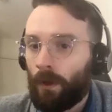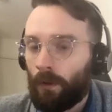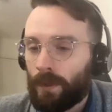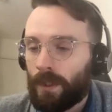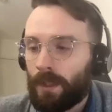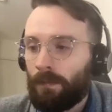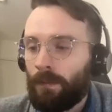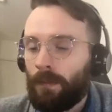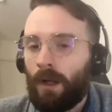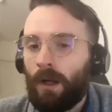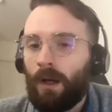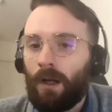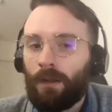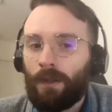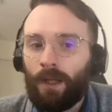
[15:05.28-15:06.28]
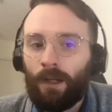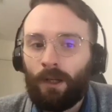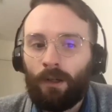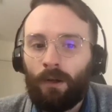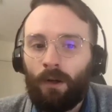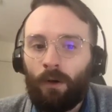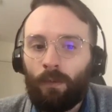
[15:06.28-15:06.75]
owns them.
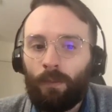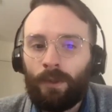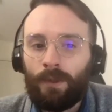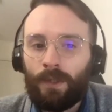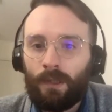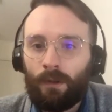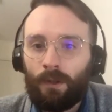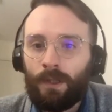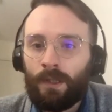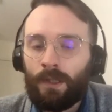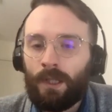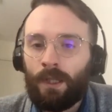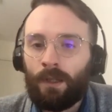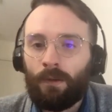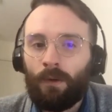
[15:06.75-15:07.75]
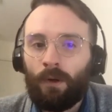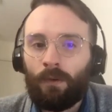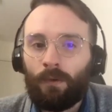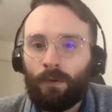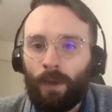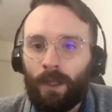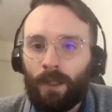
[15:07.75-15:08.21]
They're open sourced and
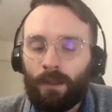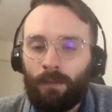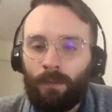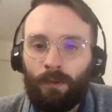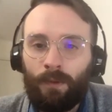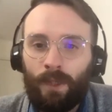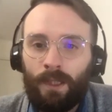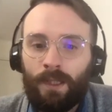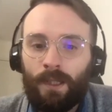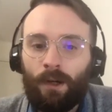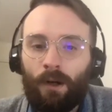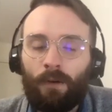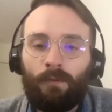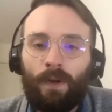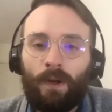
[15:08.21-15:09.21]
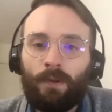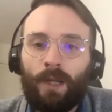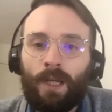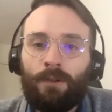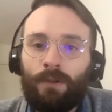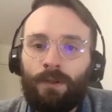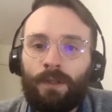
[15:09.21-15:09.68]
owned by the communities. There are
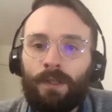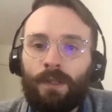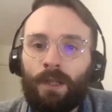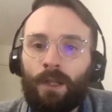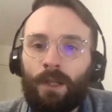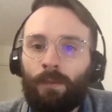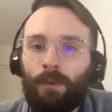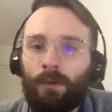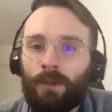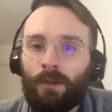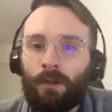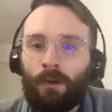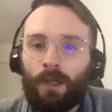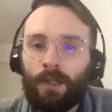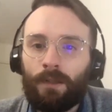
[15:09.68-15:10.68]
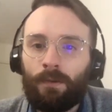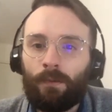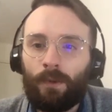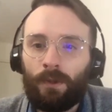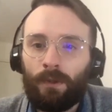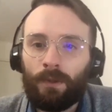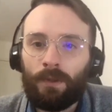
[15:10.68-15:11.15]
foundations that are built across the
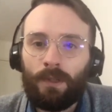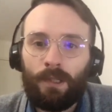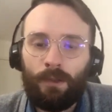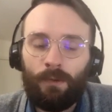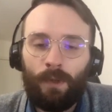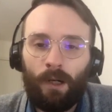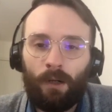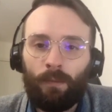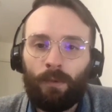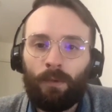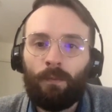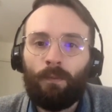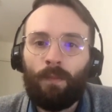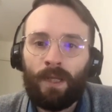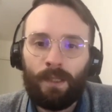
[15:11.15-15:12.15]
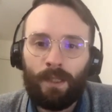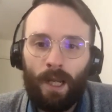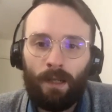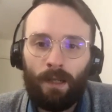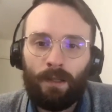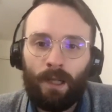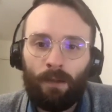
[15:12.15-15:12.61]
world to help
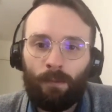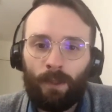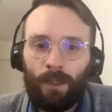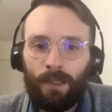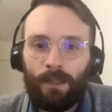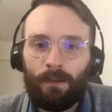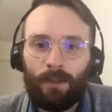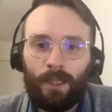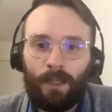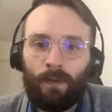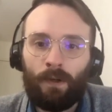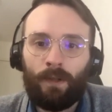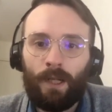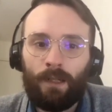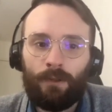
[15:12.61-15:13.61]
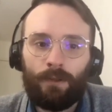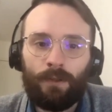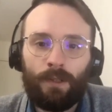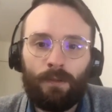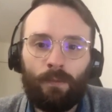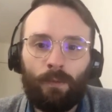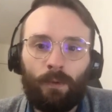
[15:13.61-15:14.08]
maintain the networks. So these
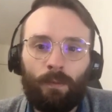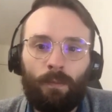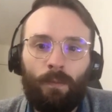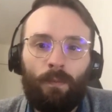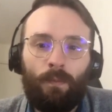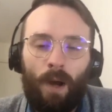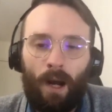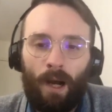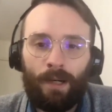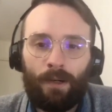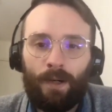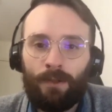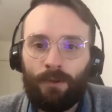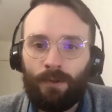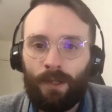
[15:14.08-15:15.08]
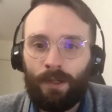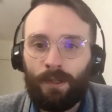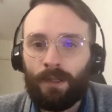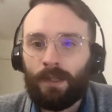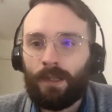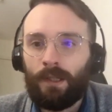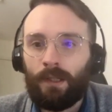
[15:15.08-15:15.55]
foundations will hire
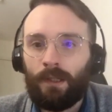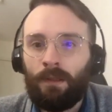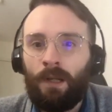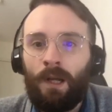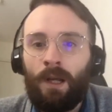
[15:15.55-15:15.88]
engineers to